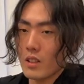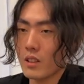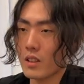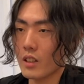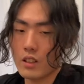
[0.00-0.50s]

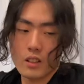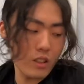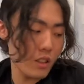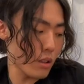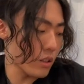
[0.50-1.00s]
they
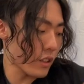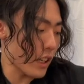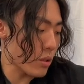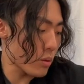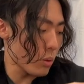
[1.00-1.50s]
don't look
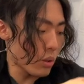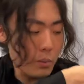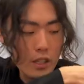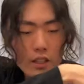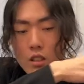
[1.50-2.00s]
as cool.
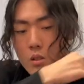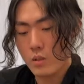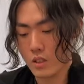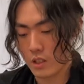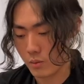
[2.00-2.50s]
But like this
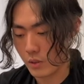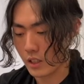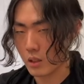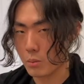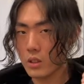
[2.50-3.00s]
one's like right
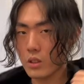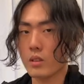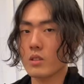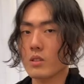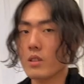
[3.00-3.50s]
in the middle,
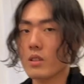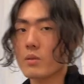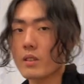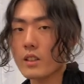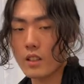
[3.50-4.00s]
so it looks
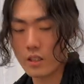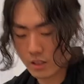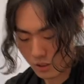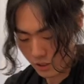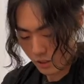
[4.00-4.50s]
really nice,
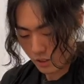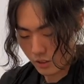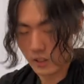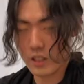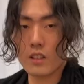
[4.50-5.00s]

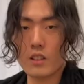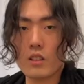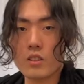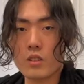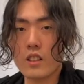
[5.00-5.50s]
right? And it
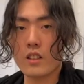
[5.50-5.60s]
looks okay,